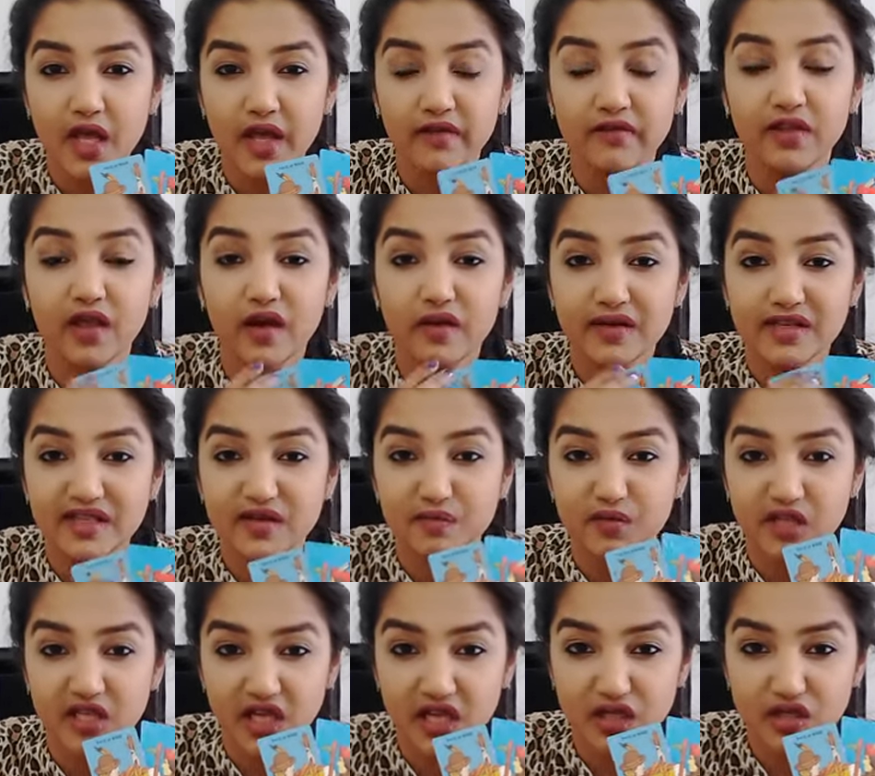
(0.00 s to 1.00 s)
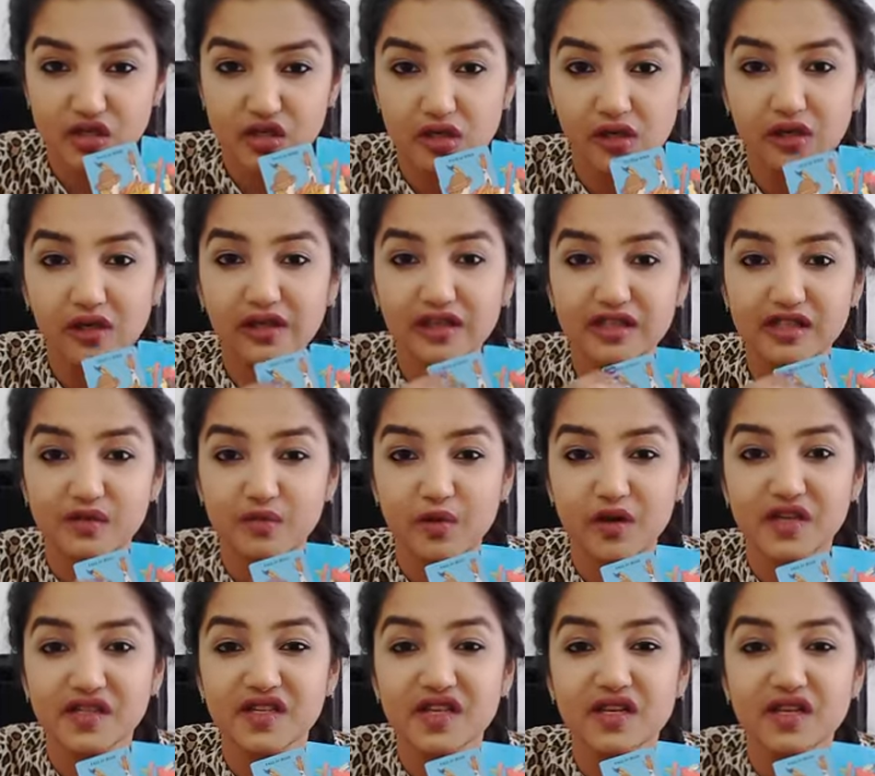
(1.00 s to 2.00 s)
If there is a potential, this
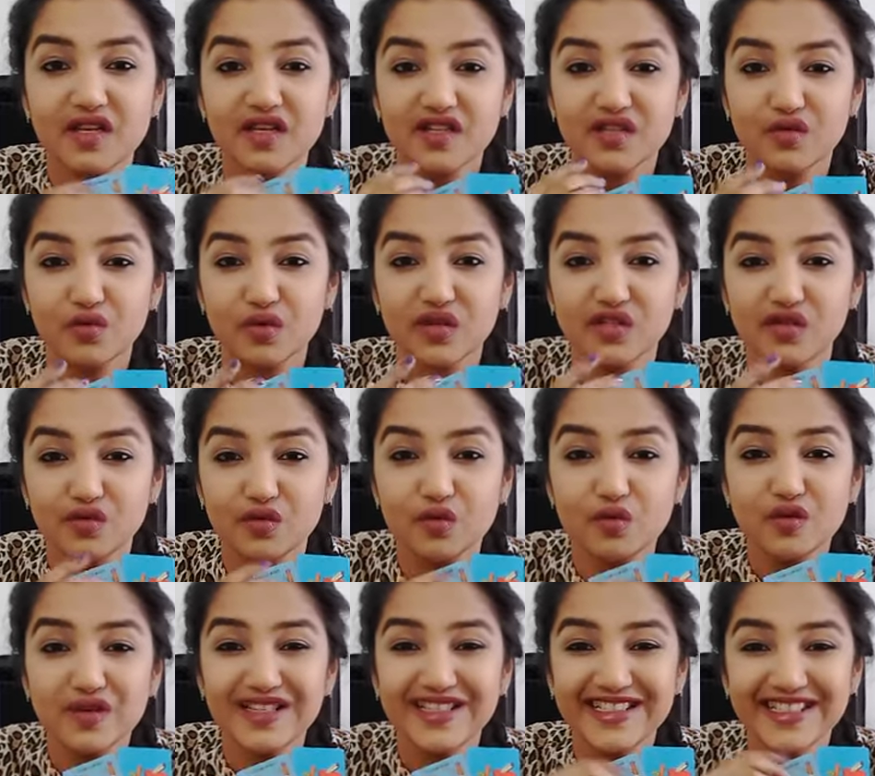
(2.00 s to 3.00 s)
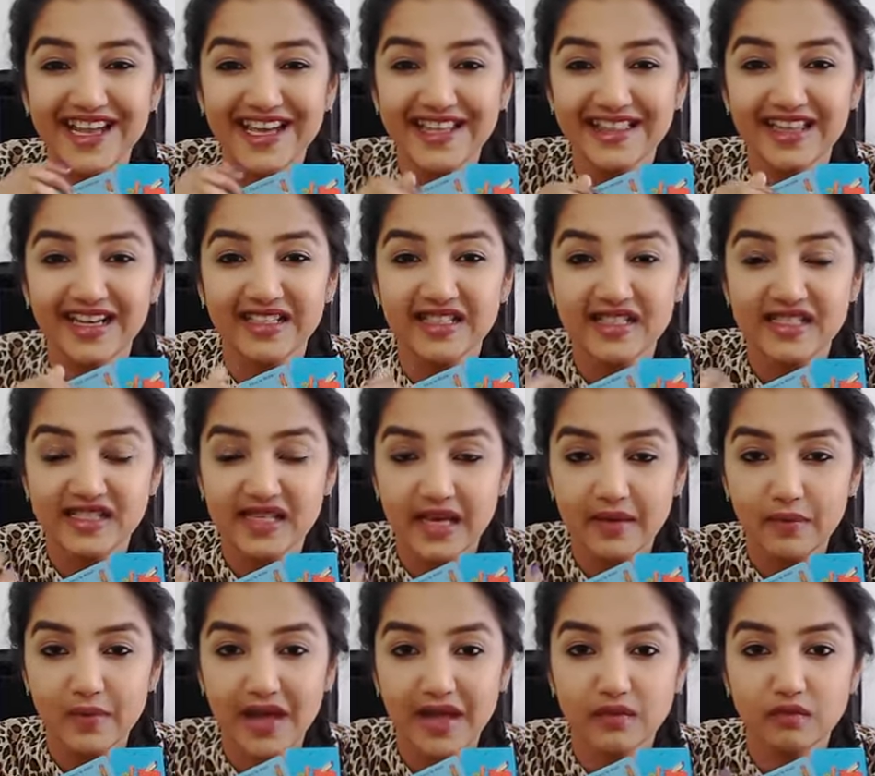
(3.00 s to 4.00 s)
person is going to take that
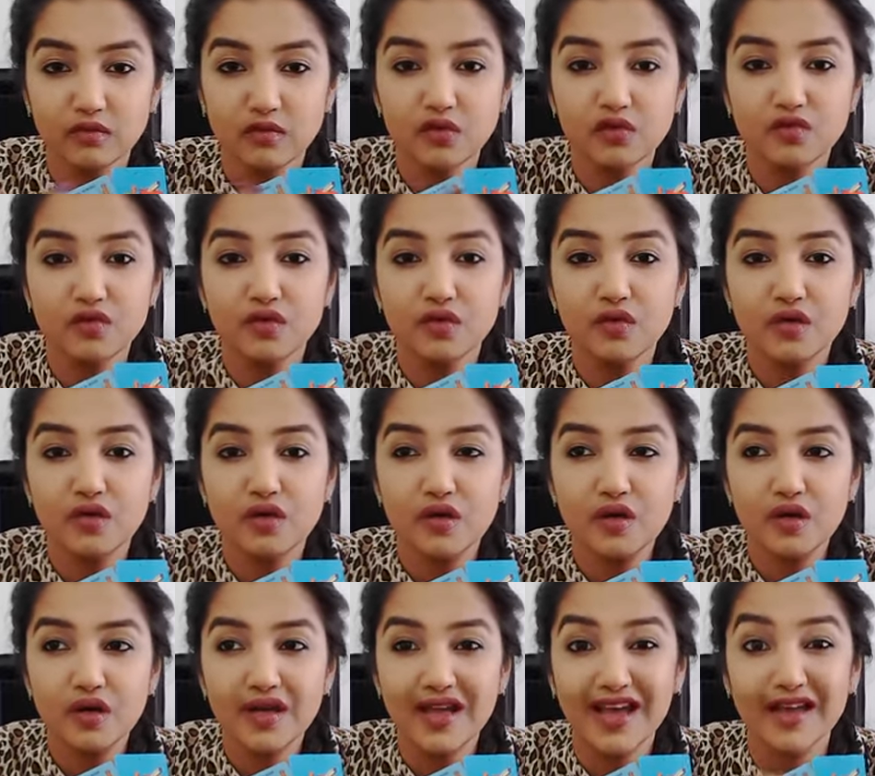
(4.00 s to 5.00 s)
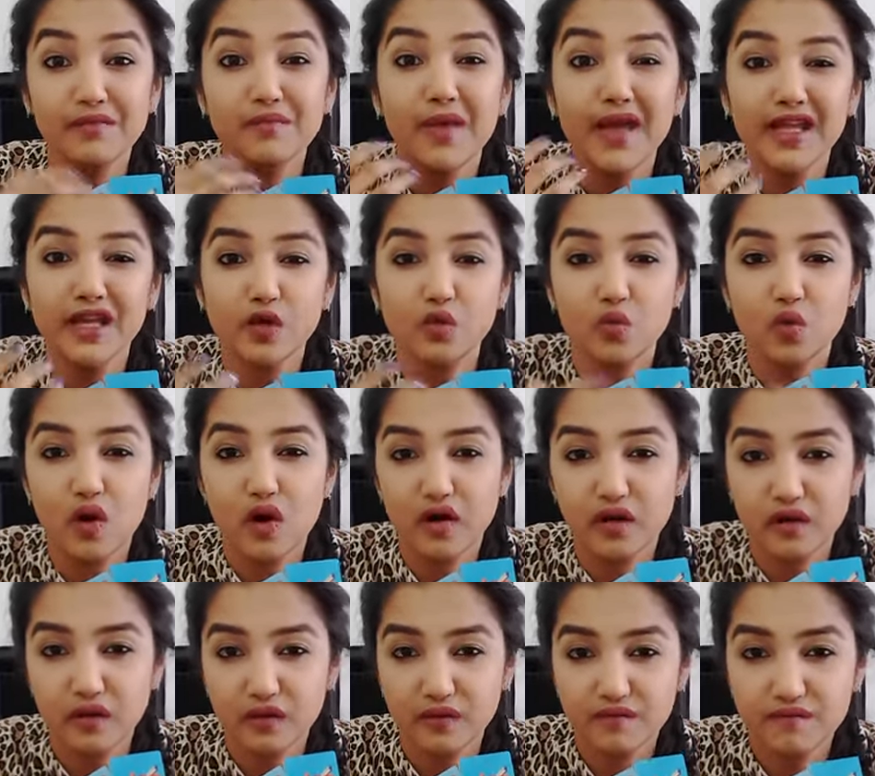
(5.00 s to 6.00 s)
step and move and make it
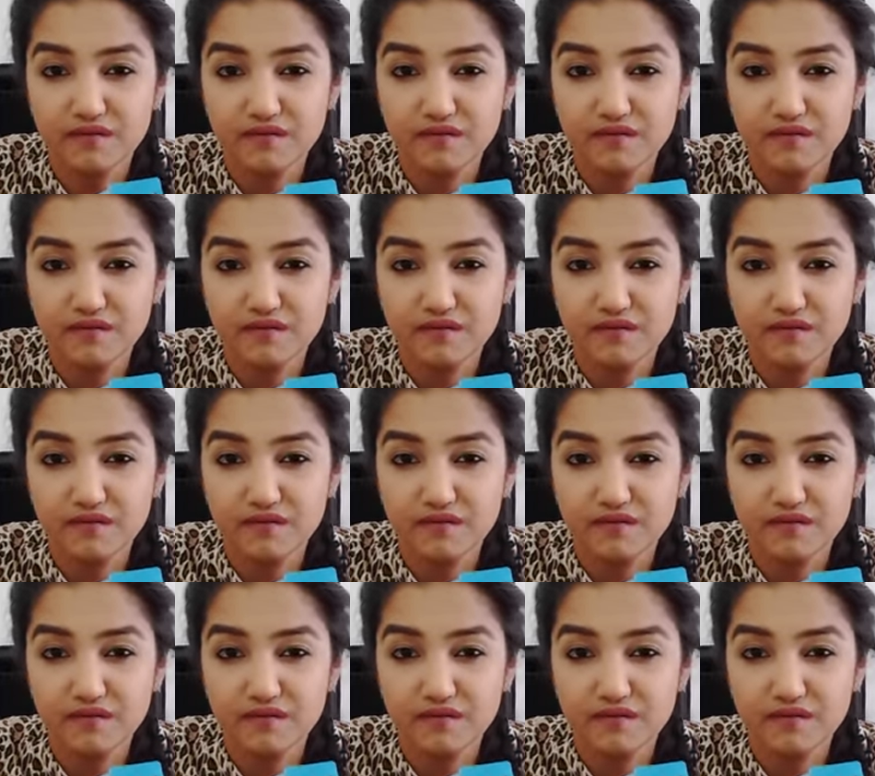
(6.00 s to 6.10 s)
work.